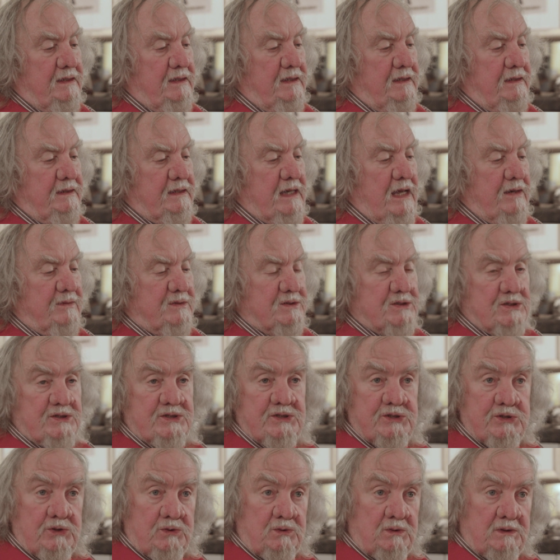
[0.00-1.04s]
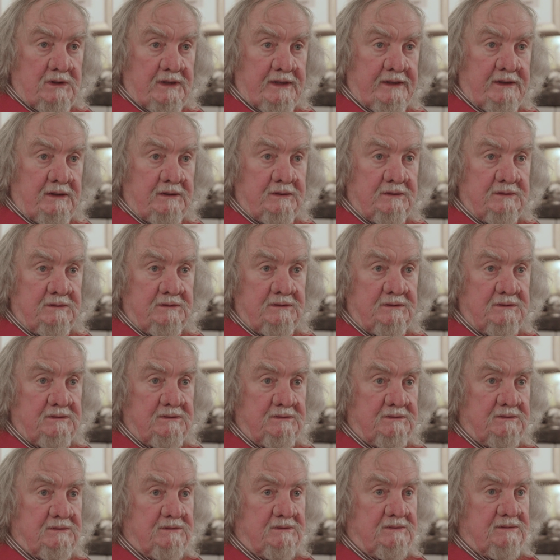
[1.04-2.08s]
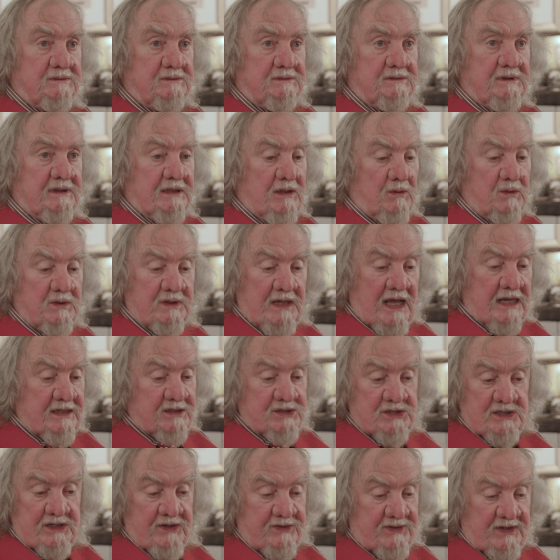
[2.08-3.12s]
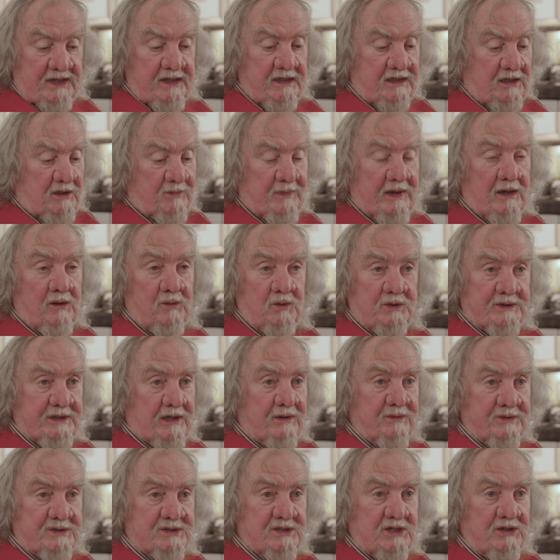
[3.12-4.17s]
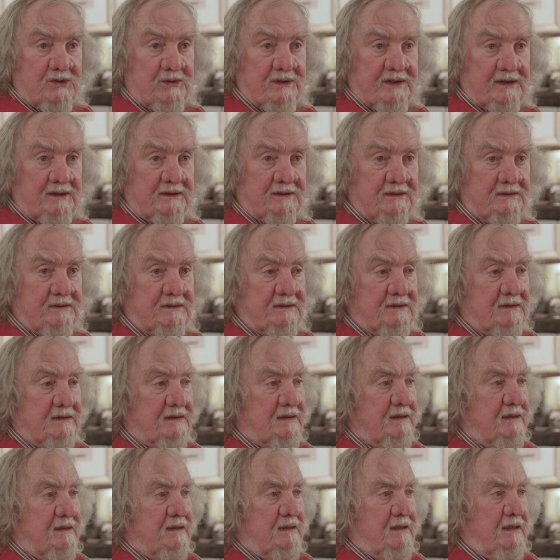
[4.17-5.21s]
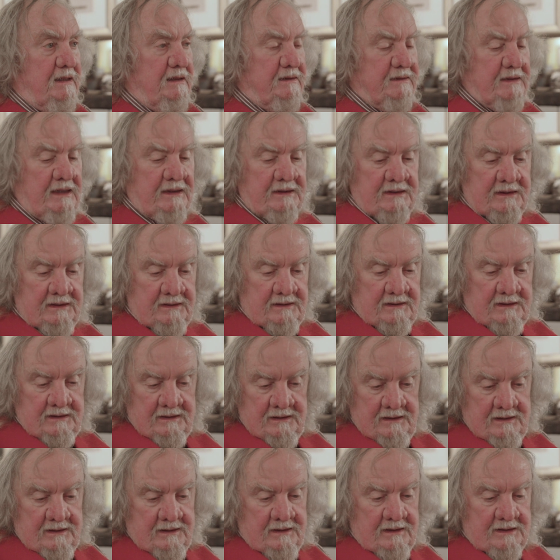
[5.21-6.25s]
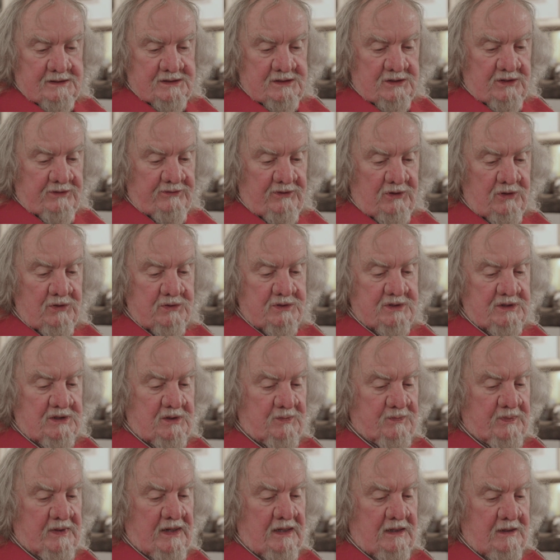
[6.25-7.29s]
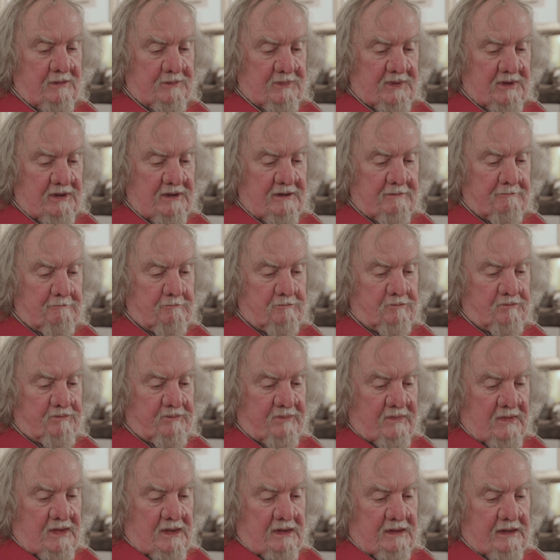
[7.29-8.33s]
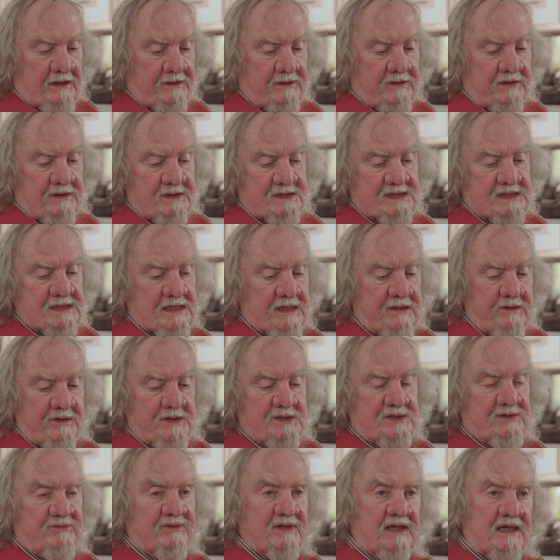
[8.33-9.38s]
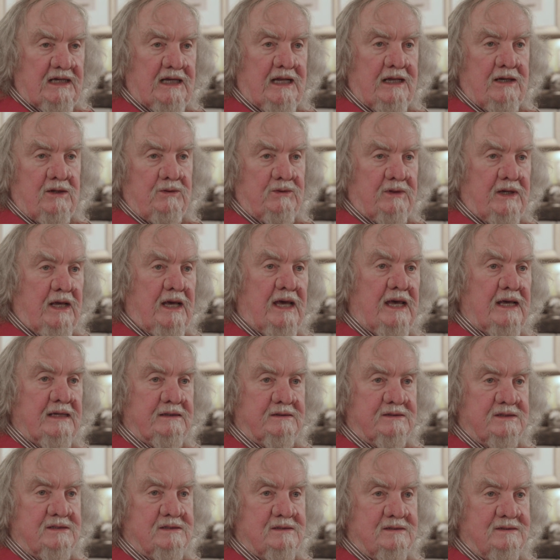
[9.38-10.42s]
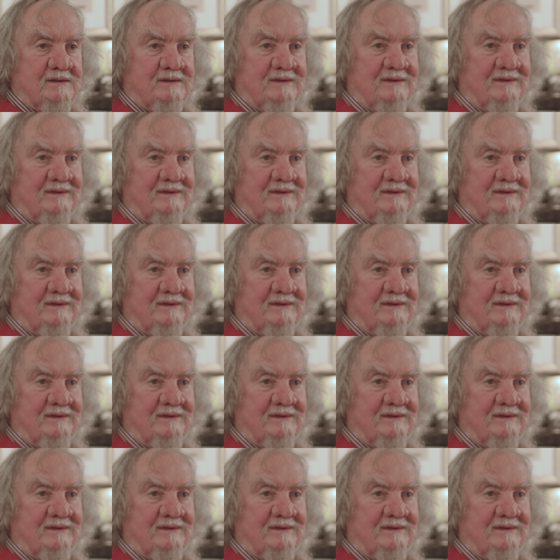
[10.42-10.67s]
and I was just doodling, and I wasn't actually thinking about what I was doing. And then I sort of looked at the paper, and I'd done a series of clown heads,